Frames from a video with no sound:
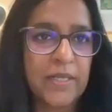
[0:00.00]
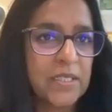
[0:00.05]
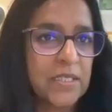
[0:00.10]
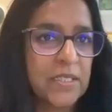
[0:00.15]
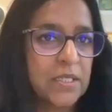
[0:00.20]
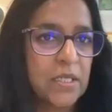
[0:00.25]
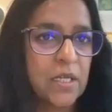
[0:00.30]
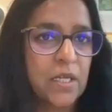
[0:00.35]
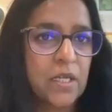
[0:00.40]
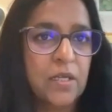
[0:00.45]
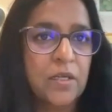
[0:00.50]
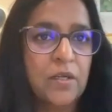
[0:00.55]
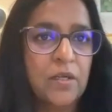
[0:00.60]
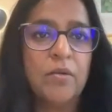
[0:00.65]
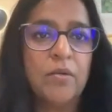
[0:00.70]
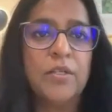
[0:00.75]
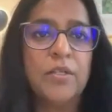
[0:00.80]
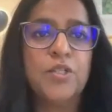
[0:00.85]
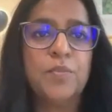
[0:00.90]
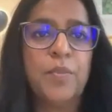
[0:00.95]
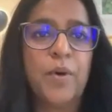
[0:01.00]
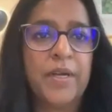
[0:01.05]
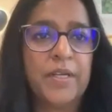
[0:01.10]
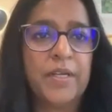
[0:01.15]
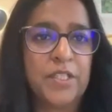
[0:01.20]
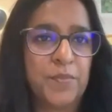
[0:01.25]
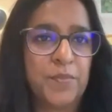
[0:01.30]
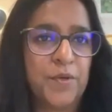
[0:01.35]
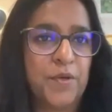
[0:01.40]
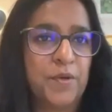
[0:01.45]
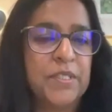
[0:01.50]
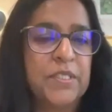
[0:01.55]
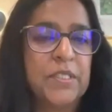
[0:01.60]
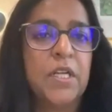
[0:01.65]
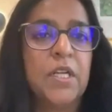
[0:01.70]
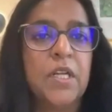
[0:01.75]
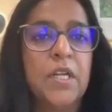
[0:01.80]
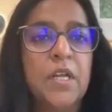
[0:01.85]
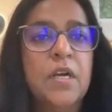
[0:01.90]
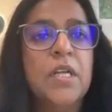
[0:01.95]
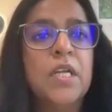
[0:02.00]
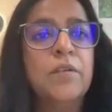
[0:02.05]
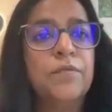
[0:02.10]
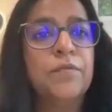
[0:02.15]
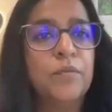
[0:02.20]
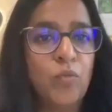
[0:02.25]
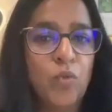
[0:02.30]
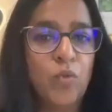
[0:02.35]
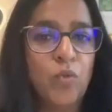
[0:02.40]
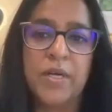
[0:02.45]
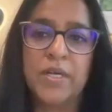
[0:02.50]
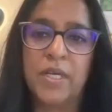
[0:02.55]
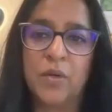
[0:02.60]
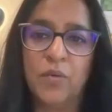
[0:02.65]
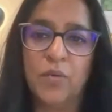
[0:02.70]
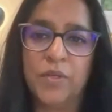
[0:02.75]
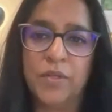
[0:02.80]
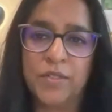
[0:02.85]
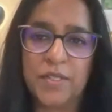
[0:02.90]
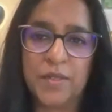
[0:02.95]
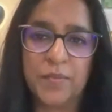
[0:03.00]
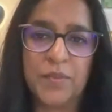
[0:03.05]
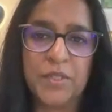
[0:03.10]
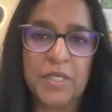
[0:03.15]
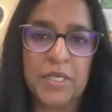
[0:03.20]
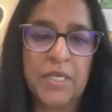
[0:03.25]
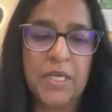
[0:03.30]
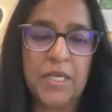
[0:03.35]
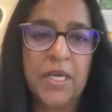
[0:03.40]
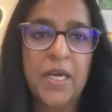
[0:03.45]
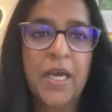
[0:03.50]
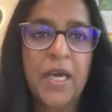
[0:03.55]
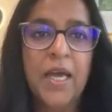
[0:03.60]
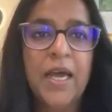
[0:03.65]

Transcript: and that's knowledge by experience and learning from working with somebody.